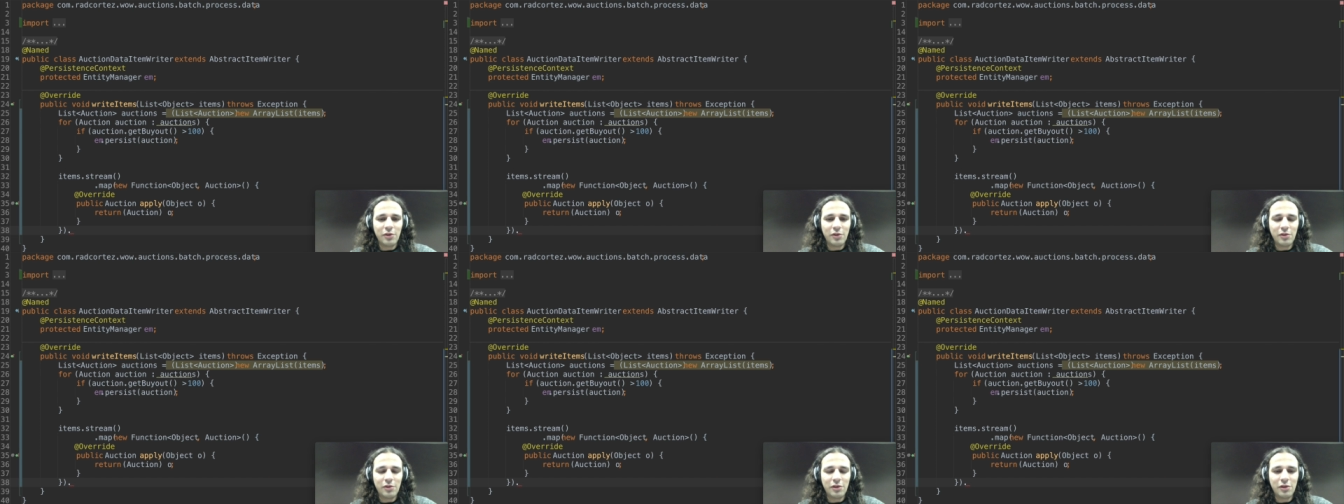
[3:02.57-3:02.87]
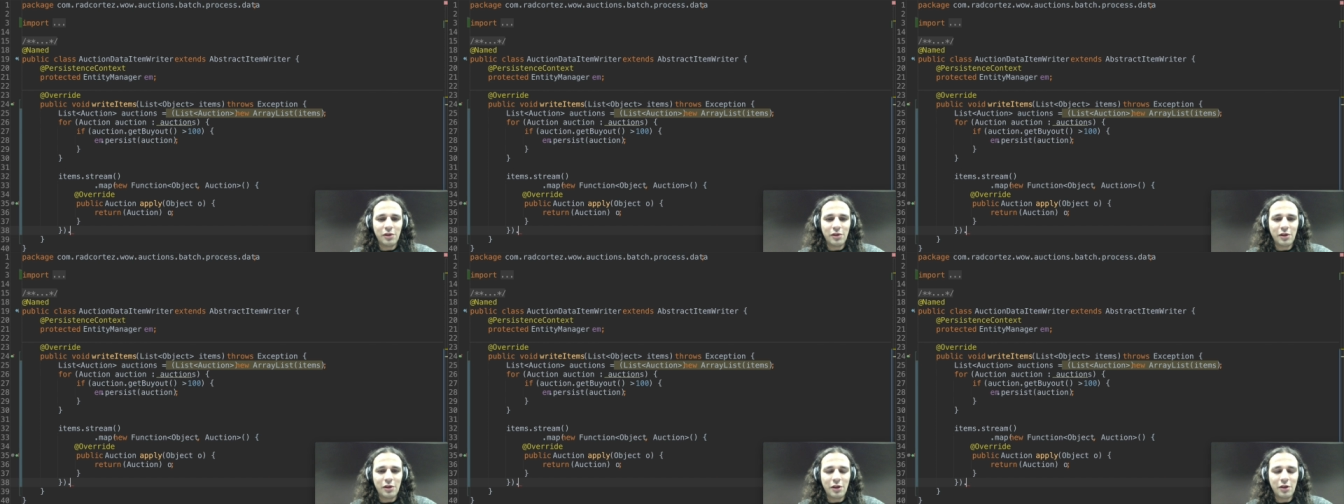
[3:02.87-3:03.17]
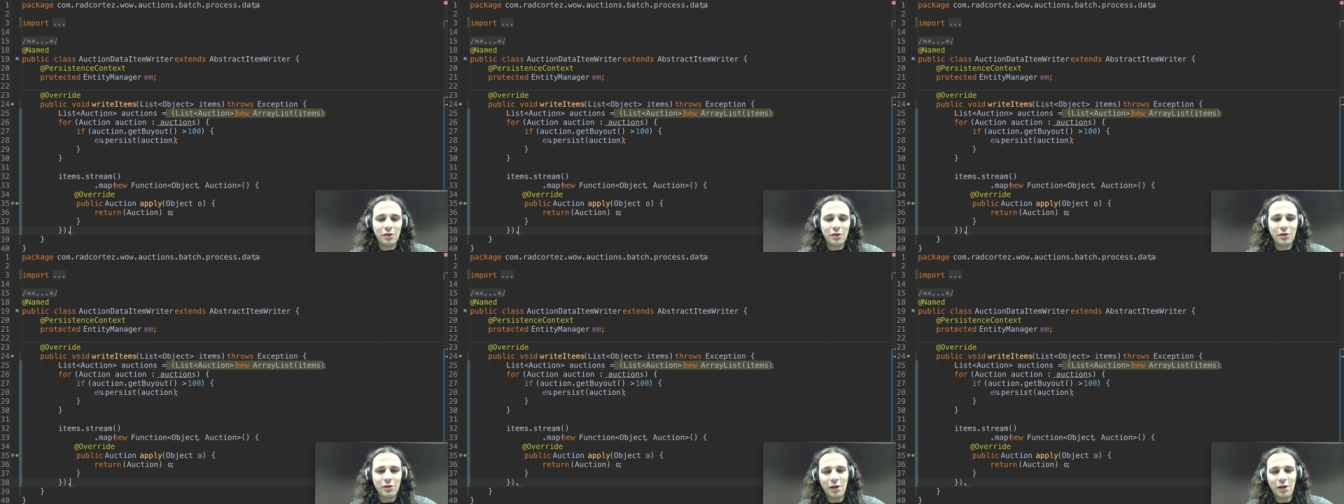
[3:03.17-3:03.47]

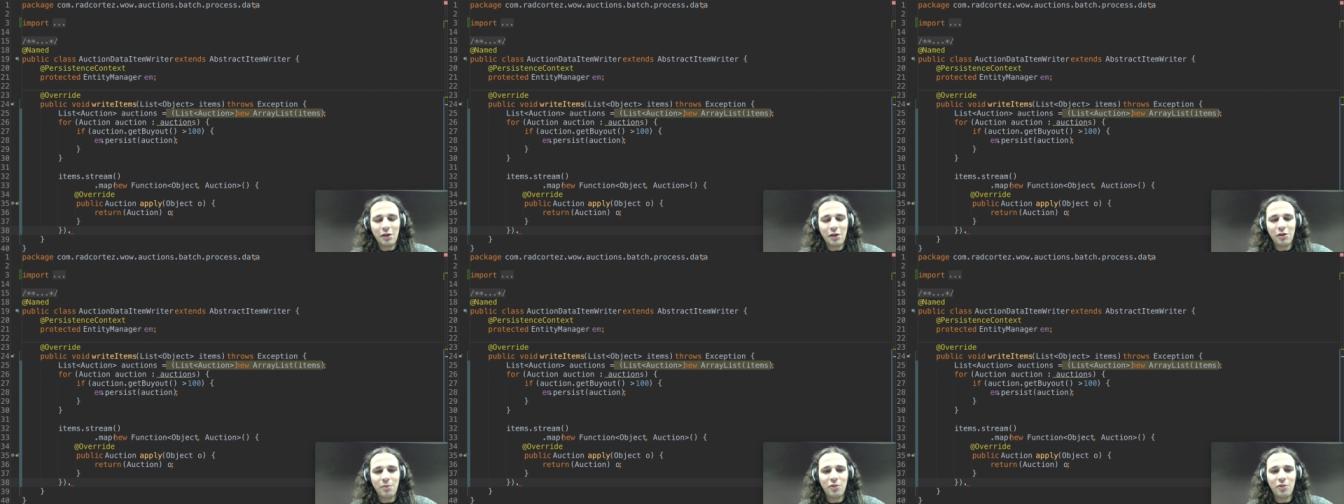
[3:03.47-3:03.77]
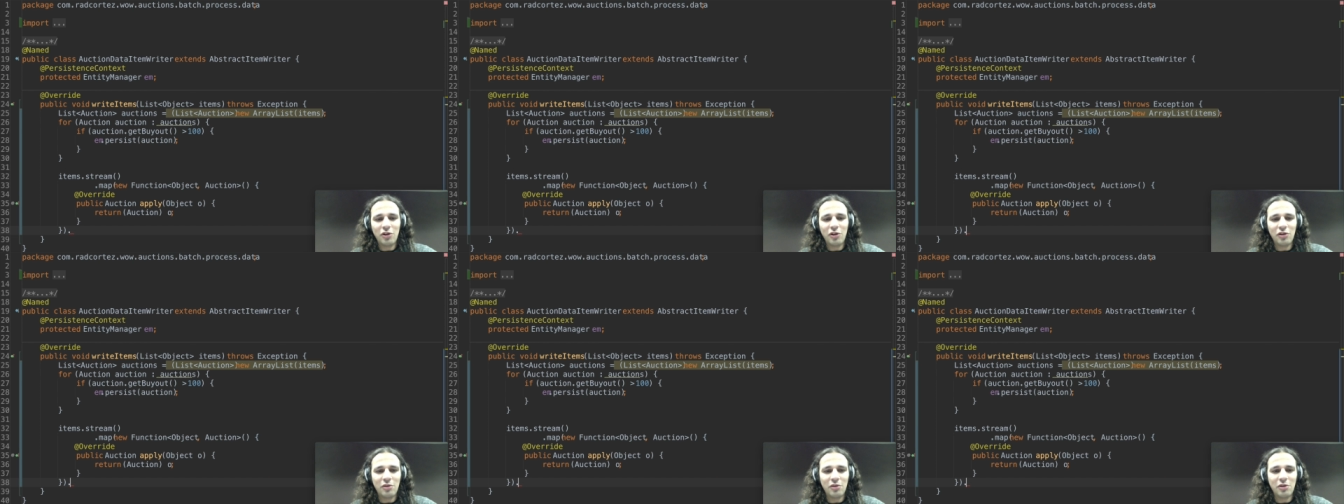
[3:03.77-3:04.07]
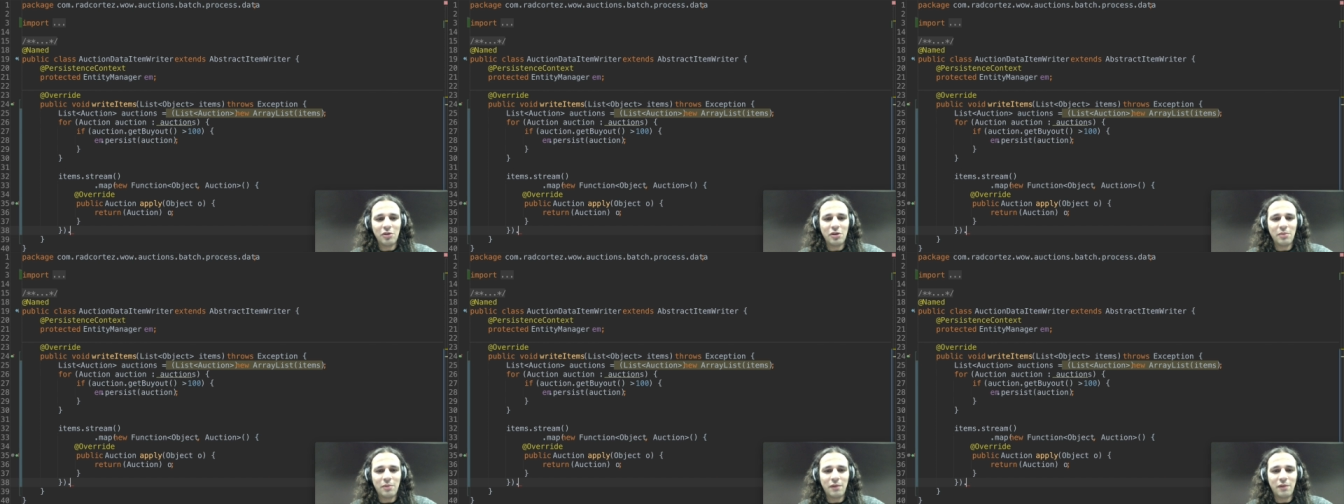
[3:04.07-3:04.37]
the next operation I'm
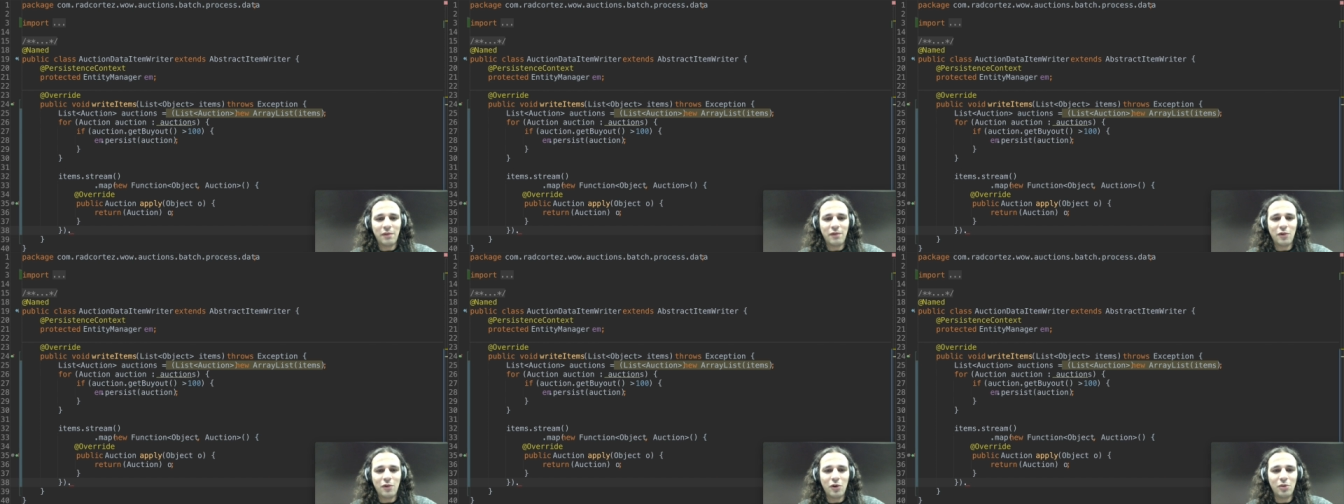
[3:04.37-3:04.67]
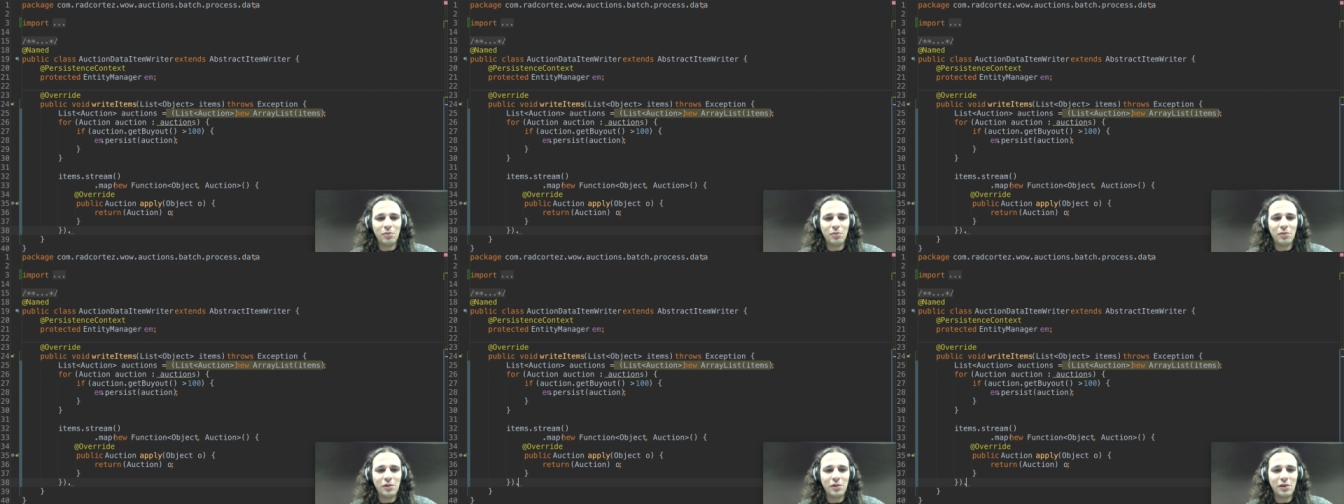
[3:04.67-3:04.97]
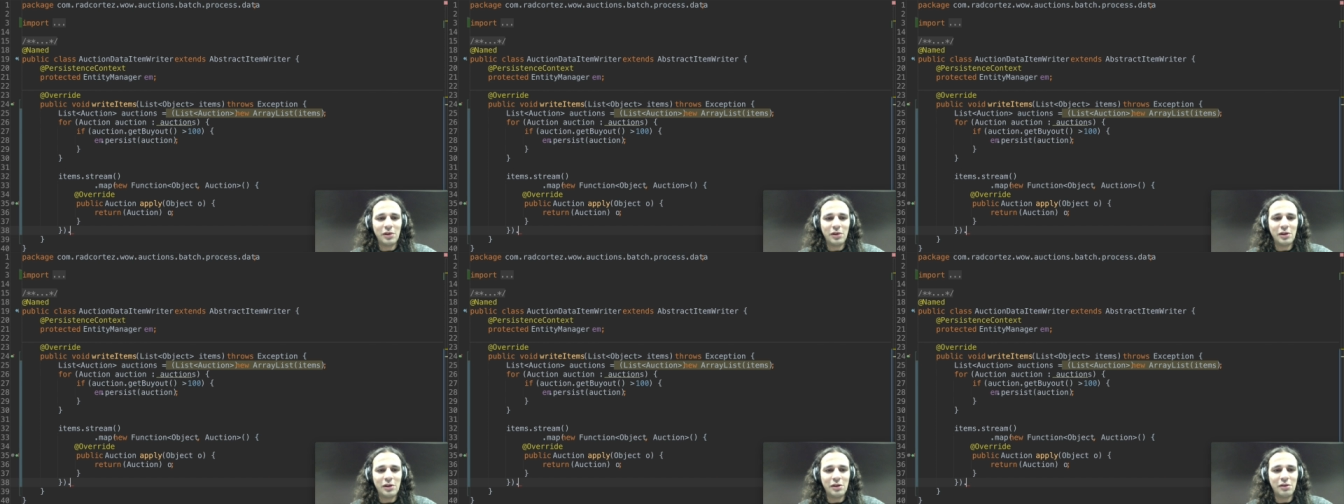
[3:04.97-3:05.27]
going to perform
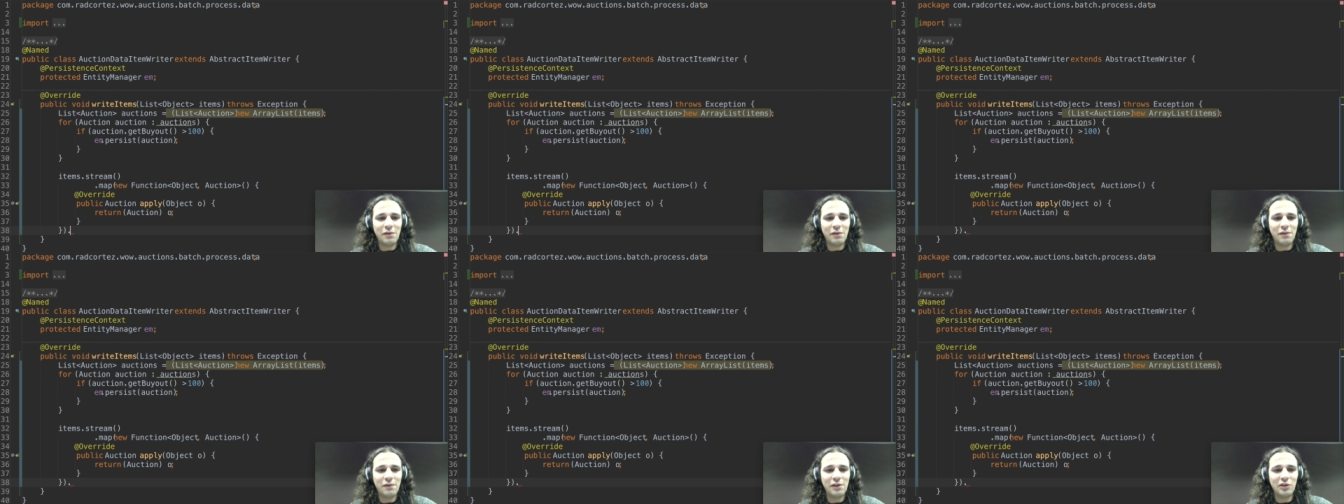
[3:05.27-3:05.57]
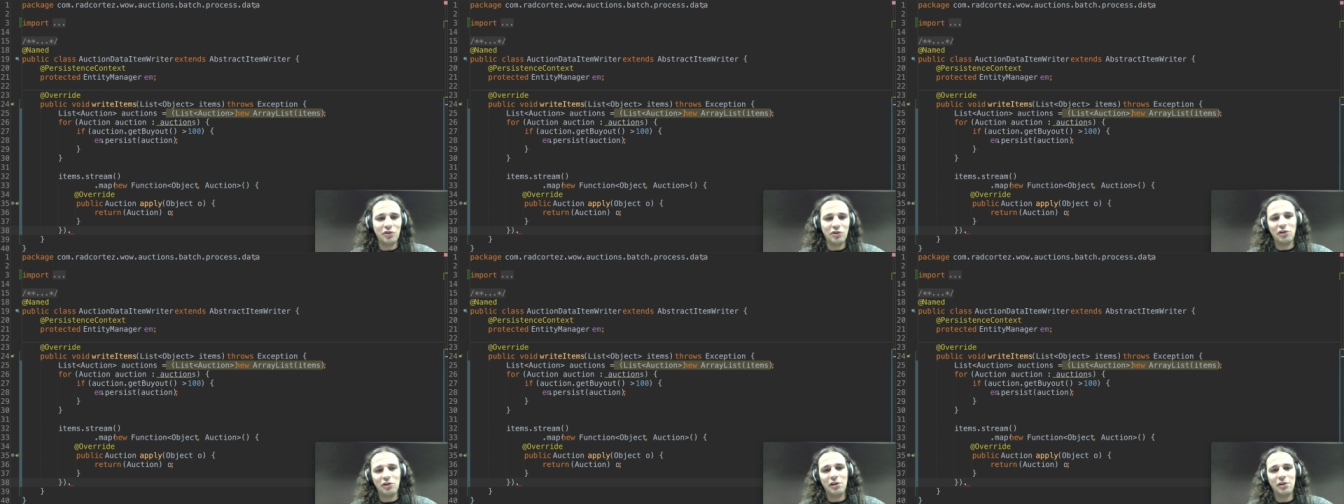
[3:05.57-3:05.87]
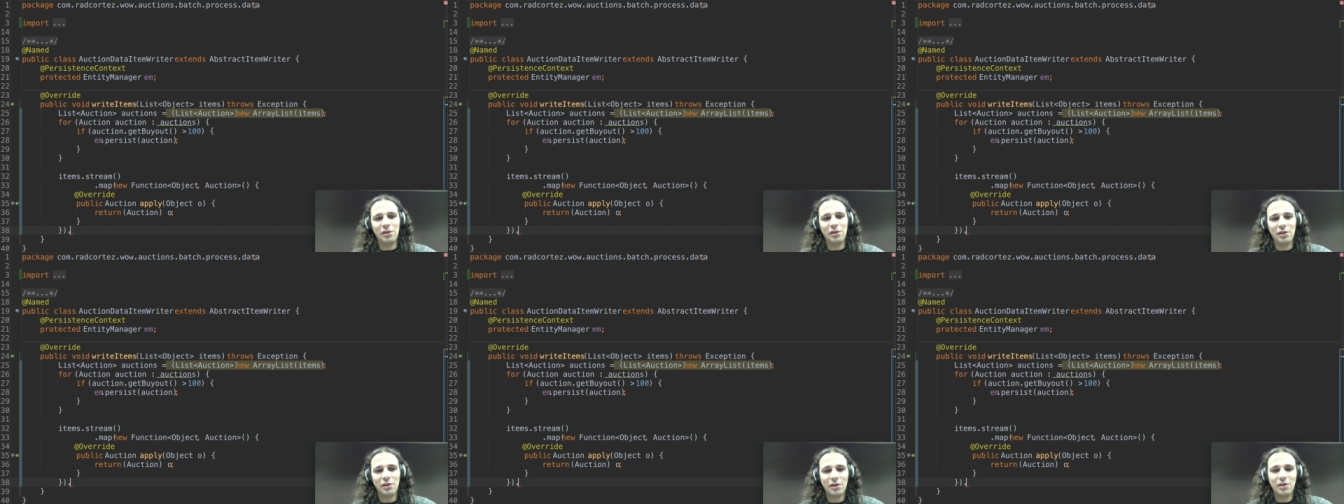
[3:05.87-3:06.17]
is the
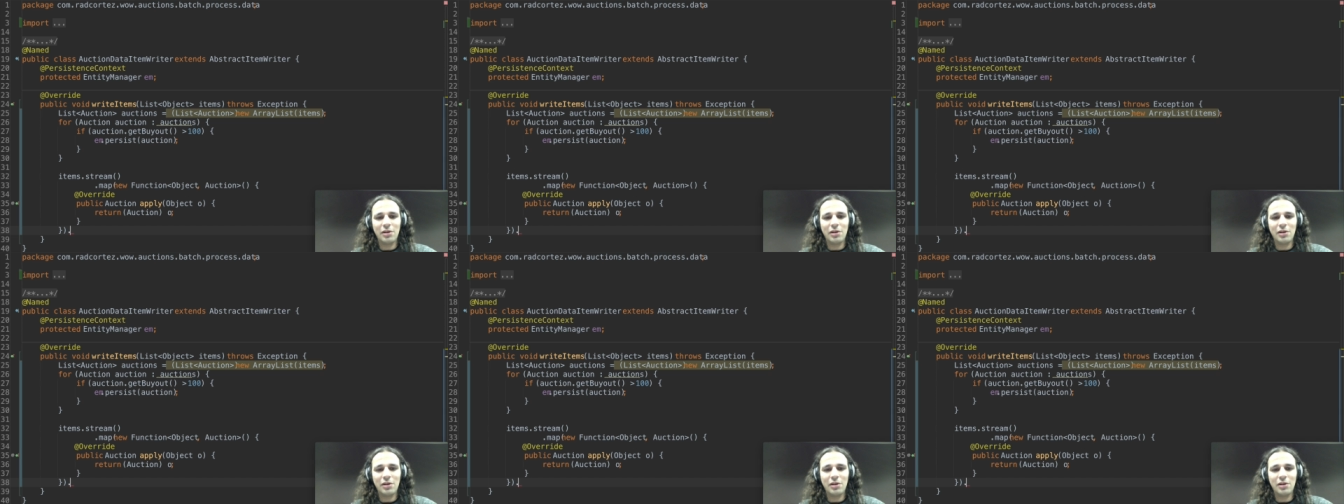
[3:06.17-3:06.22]
filtering.